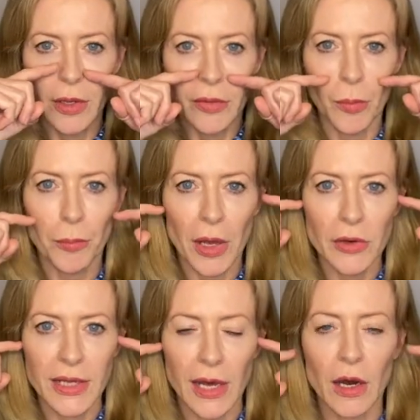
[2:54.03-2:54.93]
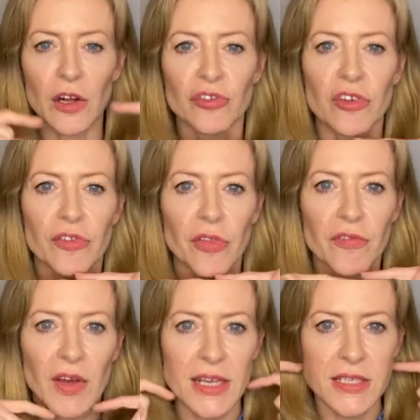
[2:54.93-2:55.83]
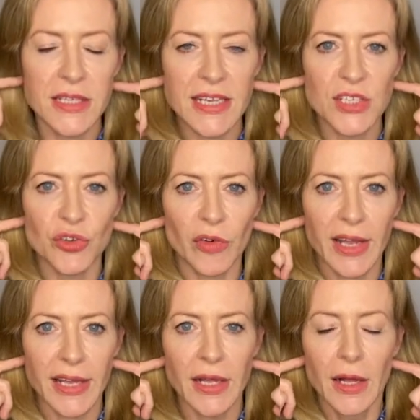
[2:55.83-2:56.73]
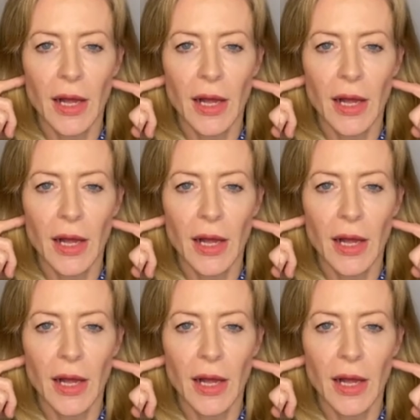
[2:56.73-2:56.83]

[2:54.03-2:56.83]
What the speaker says: the bony arches of the face, these three,